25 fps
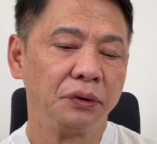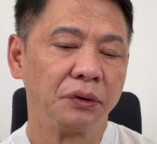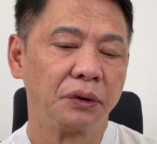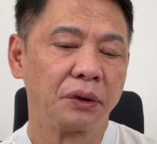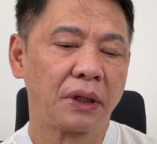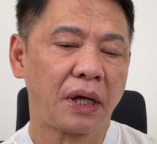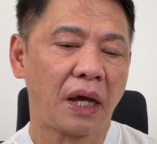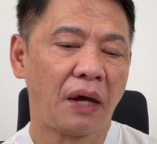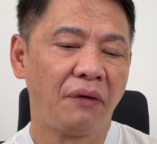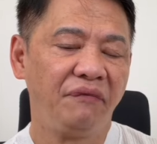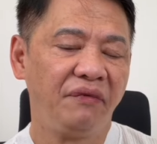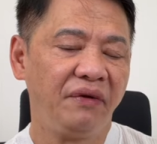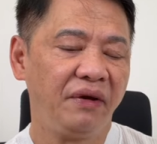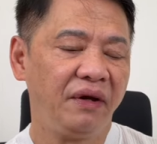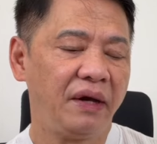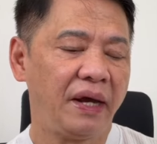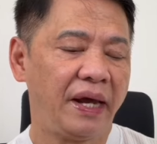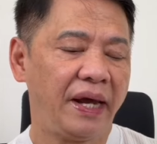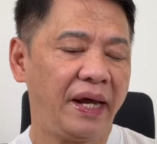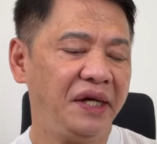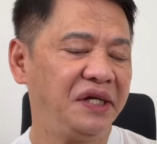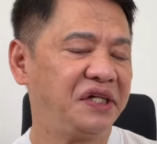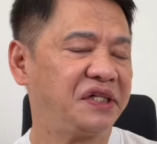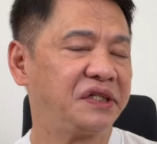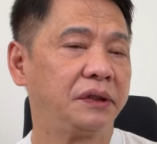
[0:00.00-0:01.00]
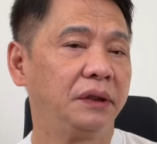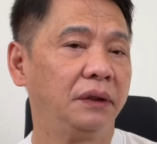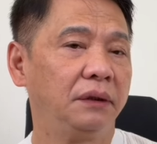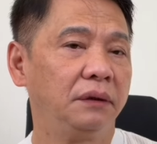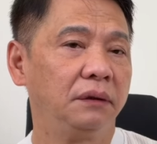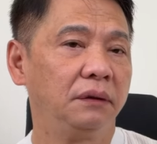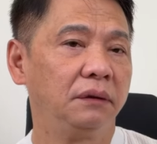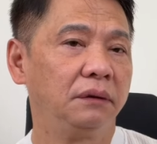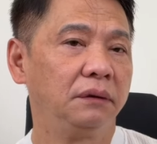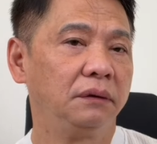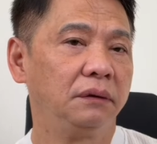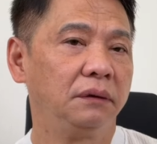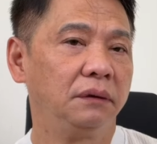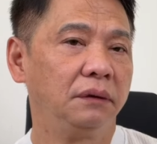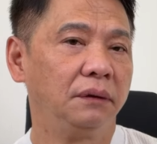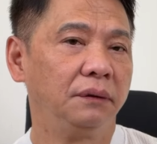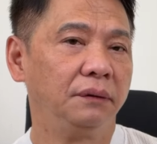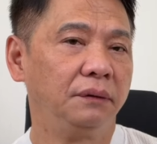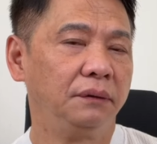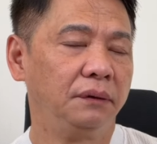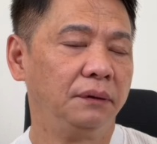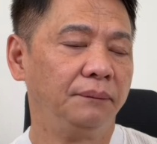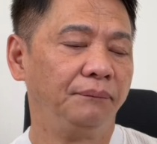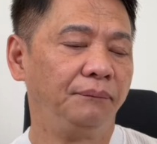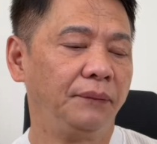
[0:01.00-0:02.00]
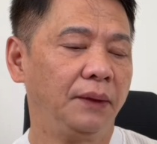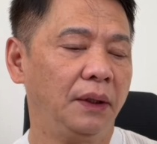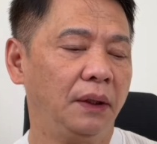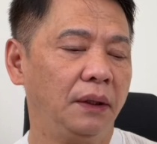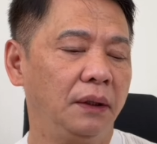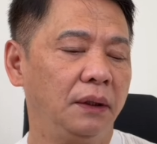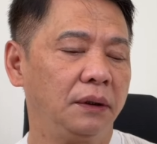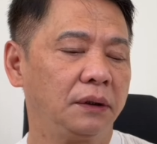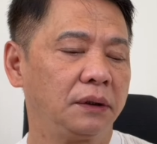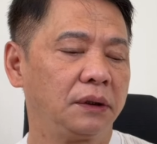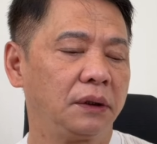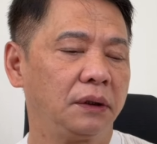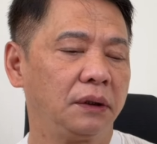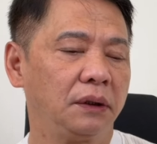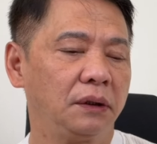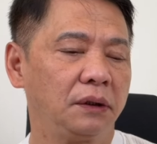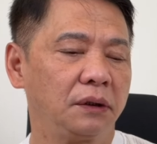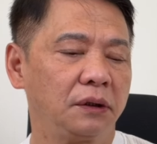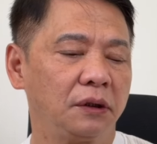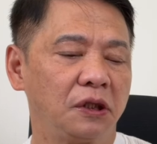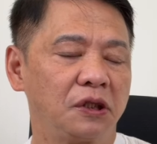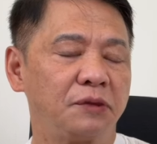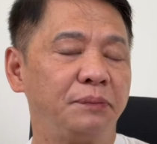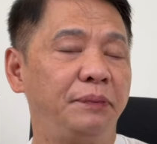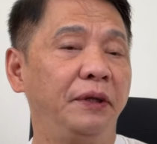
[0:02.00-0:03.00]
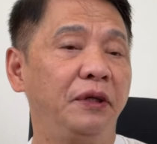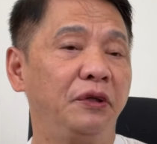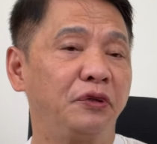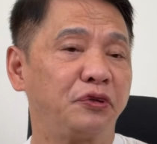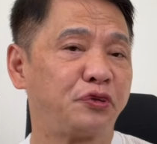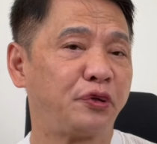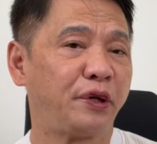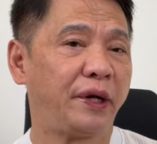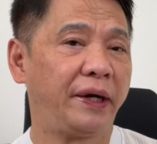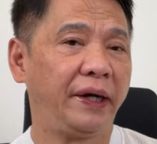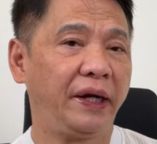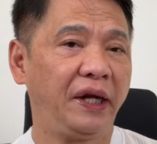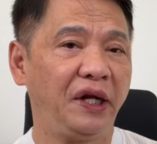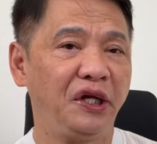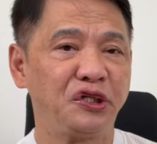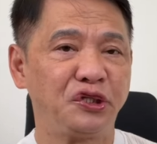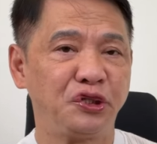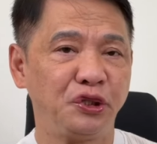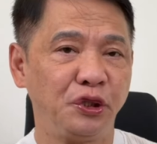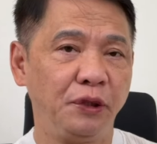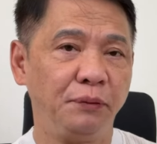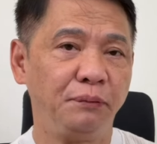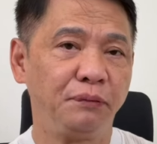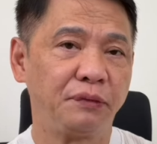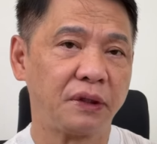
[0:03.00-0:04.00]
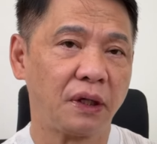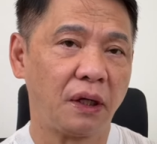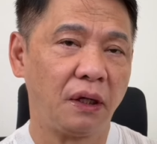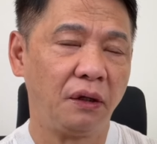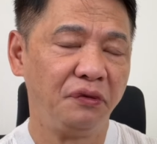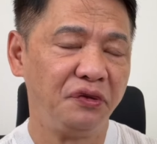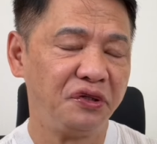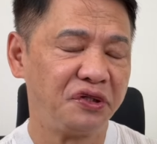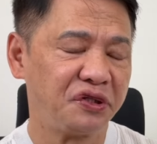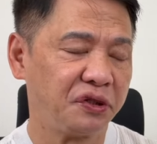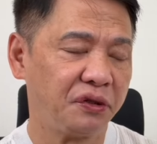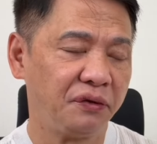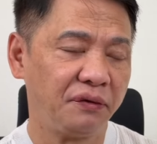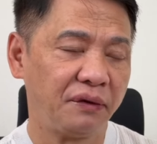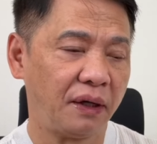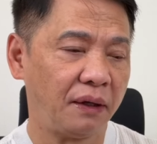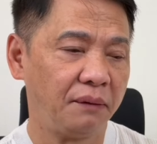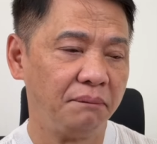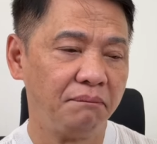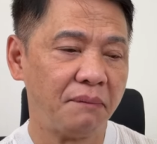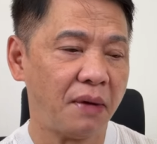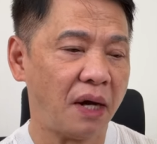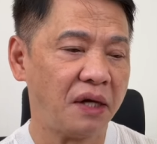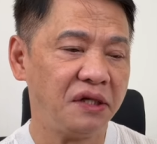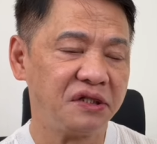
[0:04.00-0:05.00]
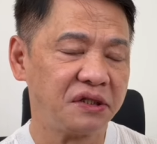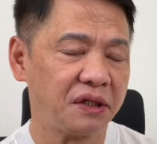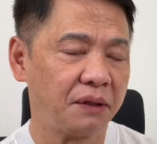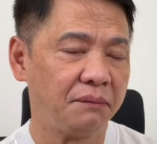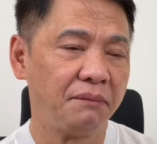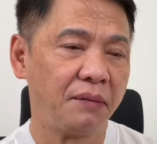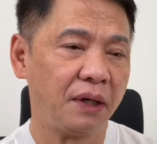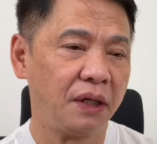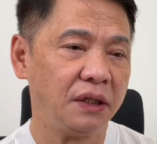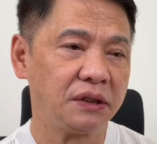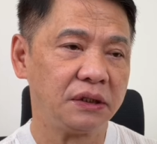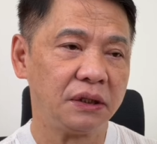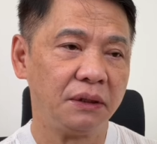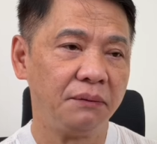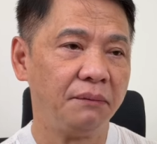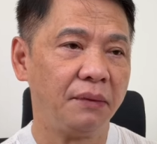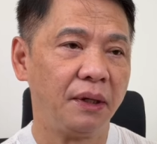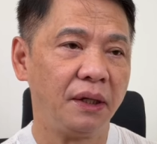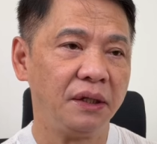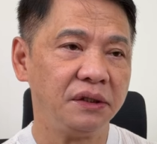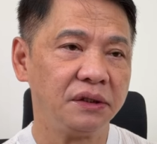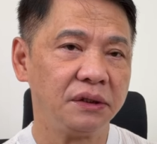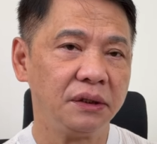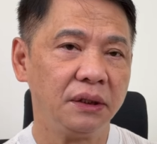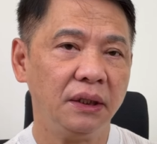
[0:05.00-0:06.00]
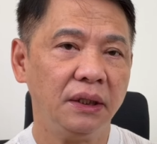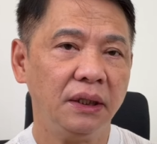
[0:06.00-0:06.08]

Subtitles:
can we hasten the speed of training in Silim Tao instead of like months and months and months?